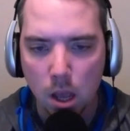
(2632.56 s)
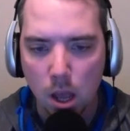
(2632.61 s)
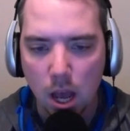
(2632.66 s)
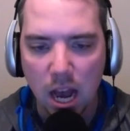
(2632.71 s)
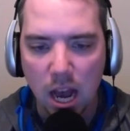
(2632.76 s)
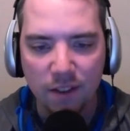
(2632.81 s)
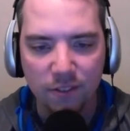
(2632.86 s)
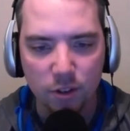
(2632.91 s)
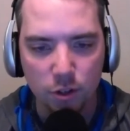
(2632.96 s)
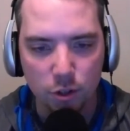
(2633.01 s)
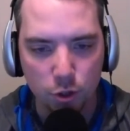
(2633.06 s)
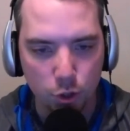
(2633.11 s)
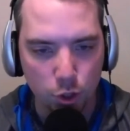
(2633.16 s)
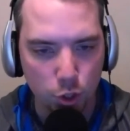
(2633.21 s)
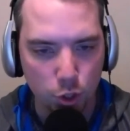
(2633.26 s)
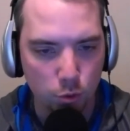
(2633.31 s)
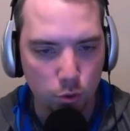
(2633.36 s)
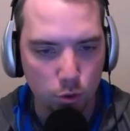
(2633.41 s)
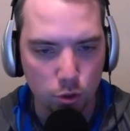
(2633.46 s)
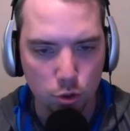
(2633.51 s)
obviously
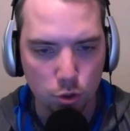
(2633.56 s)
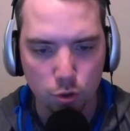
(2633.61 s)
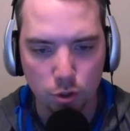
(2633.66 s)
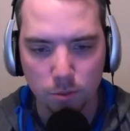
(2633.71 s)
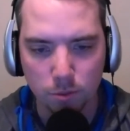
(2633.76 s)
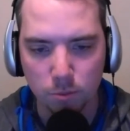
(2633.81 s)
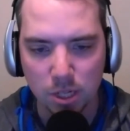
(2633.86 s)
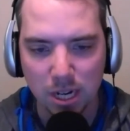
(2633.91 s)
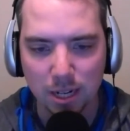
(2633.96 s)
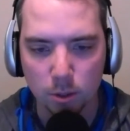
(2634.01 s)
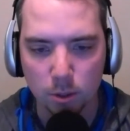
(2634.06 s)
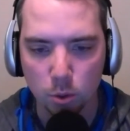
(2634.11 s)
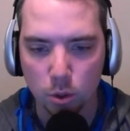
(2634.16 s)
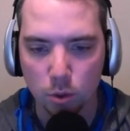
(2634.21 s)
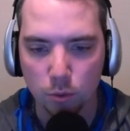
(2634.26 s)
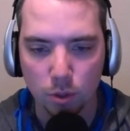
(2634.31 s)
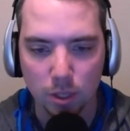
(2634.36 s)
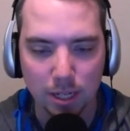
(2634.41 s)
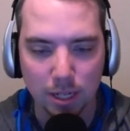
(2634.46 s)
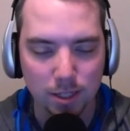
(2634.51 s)
you can stream Jack Doyle
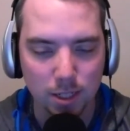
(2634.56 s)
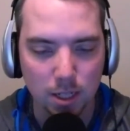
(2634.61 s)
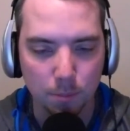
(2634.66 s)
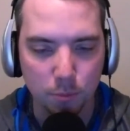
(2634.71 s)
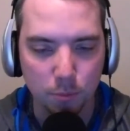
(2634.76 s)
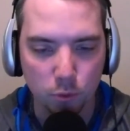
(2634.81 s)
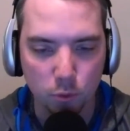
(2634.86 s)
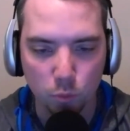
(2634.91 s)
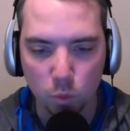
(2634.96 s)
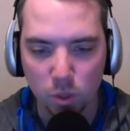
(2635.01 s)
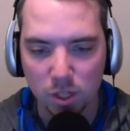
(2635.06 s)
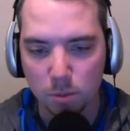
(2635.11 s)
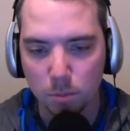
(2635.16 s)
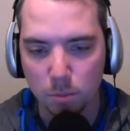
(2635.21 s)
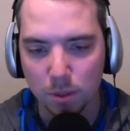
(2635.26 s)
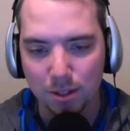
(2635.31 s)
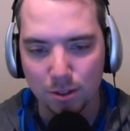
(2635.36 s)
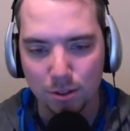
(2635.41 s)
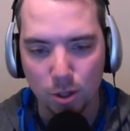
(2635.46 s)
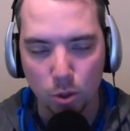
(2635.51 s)
for the next couple of weeks,
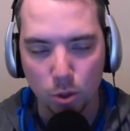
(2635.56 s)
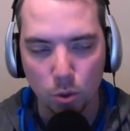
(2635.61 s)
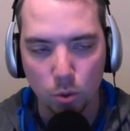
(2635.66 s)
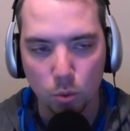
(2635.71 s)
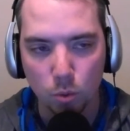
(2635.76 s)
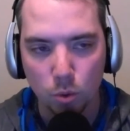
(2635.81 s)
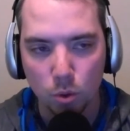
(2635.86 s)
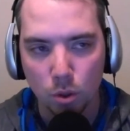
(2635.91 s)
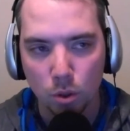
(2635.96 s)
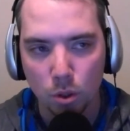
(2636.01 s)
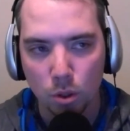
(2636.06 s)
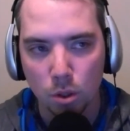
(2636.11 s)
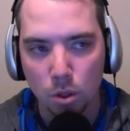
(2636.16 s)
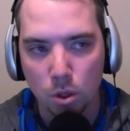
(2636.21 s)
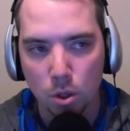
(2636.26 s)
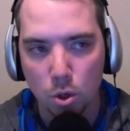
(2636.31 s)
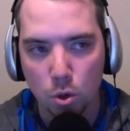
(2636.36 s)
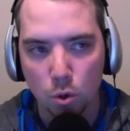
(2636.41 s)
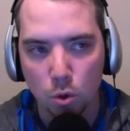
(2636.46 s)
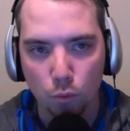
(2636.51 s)
but there's no
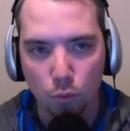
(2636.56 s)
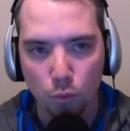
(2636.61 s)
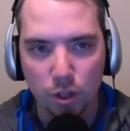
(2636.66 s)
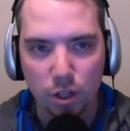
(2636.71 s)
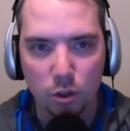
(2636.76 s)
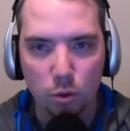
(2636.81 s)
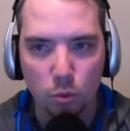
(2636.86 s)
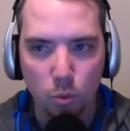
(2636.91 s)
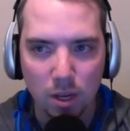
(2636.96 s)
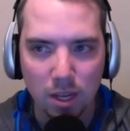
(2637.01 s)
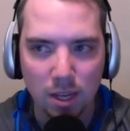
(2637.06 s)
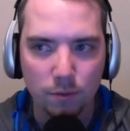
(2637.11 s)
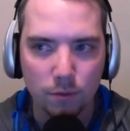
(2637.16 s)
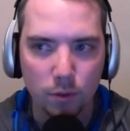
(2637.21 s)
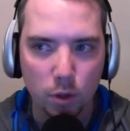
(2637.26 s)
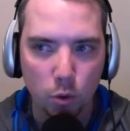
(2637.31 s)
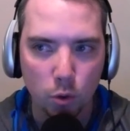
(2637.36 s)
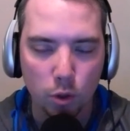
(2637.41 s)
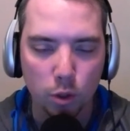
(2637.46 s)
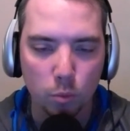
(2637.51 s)
real way of
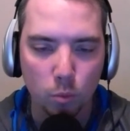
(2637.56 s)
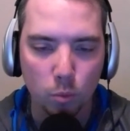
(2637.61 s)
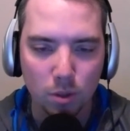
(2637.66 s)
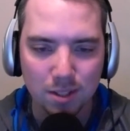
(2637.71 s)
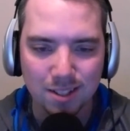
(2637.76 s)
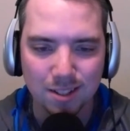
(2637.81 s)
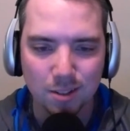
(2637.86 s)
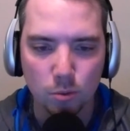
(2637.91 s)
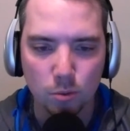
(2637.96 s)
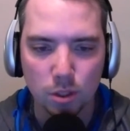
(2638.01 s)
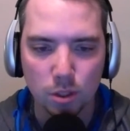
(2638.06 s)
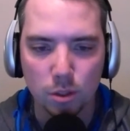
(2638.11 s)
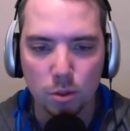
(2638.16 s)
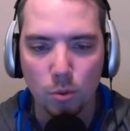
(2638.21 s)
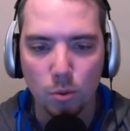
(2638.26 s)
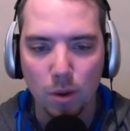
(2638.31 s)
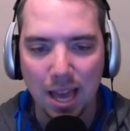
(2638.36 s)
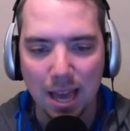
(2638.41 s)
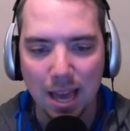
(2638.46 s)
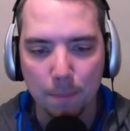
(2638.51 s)
knowing what's going
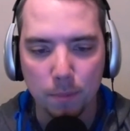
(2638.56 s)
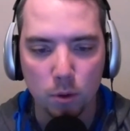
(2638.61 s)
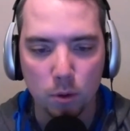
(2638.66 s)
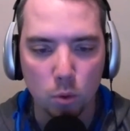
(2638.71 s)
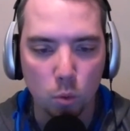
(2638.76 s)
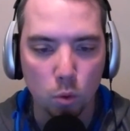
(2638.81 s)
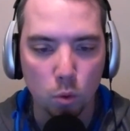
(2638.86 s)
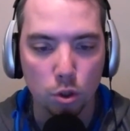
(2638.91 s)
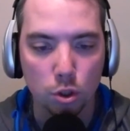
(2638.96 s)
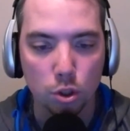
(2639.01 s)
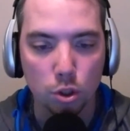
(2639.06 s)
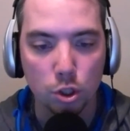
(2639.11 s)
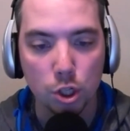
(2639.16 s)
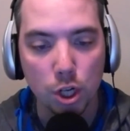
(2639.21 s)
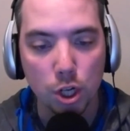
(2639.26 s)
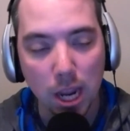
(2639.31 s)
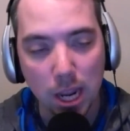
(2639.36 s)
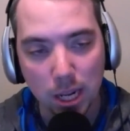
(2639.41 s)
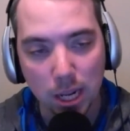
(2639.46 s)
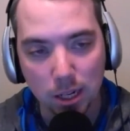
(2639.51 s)
to happen or
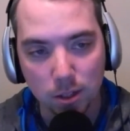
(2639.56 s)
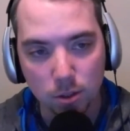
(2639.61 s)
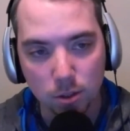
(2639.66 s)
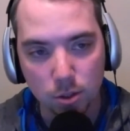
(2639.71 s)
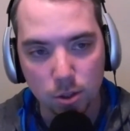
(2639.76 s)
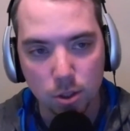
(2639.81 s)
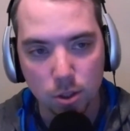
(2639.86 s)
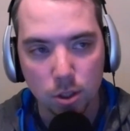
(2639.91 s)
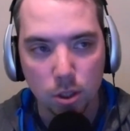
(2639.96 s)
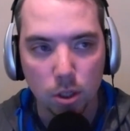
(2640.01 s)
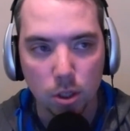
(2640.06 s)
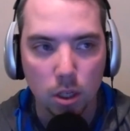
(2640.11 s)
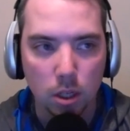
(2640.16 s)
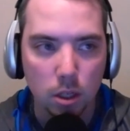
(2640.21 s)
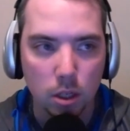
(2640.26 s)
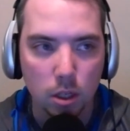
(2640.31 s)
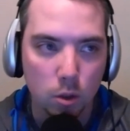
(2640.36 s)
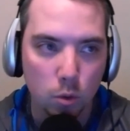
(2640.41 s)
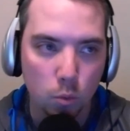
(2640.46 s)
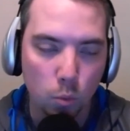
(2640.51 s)
change
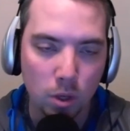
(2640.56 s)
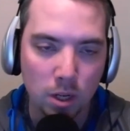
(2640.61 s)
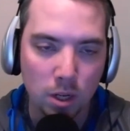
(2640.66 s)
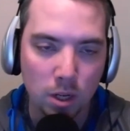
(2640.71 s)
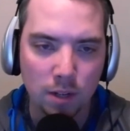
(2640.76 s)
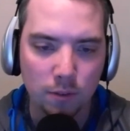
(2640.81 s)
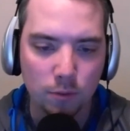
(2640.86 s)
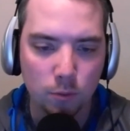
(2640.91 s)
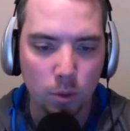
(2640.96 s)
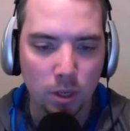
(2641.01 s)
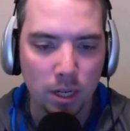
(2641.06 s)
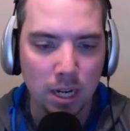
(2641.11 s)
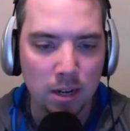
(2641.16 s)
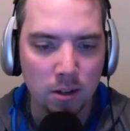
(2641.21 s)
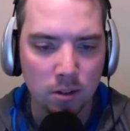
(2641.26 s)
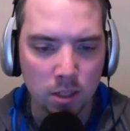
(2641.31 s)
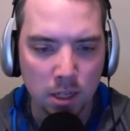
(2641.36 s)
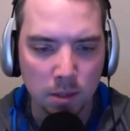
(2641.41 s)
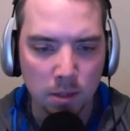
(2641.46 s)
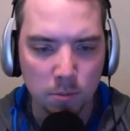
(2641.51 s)
when and if Dwayne
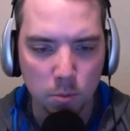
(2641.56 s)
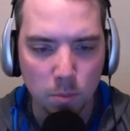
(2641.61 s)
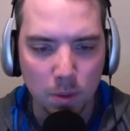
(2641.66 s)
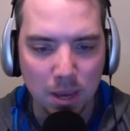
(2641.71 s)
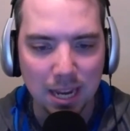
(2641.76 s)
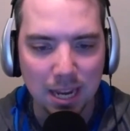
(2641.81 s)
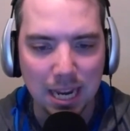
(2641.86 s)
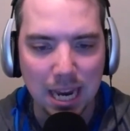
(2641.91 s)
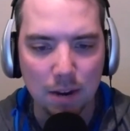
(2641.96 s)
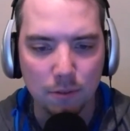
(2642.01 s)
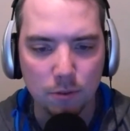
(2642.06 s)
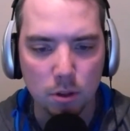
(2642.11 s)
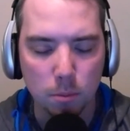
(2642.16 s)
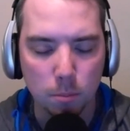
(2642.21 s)
Allen comes back after the